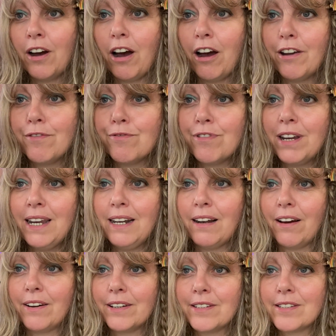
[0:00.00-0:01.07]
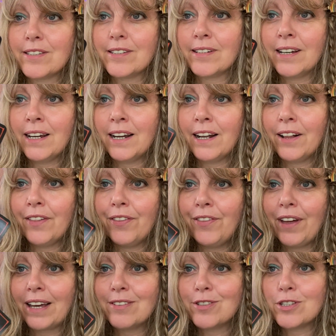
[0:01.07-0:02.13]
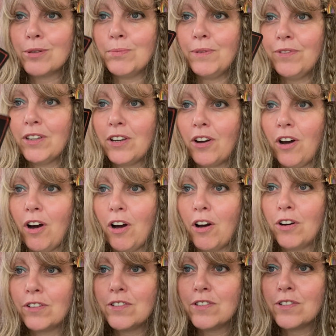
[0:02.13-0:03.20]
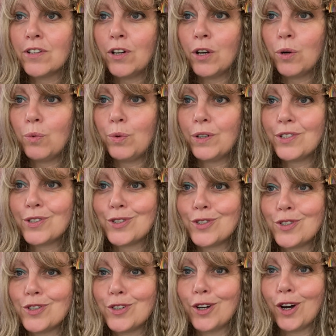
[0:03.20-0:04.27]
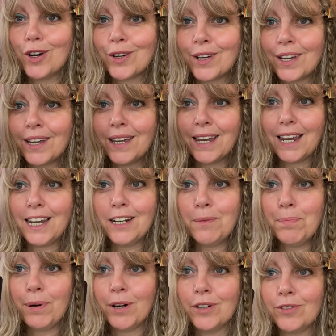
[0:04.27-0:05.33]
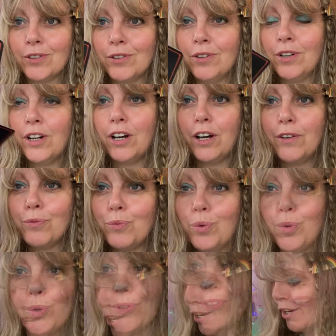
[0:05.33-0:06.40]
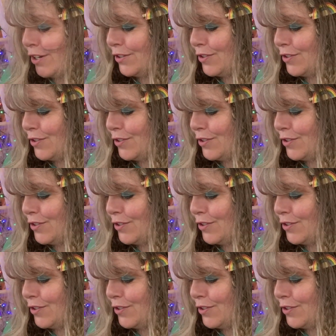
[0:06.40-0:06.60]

I realised that some of the cards were stuck in a puddle of water.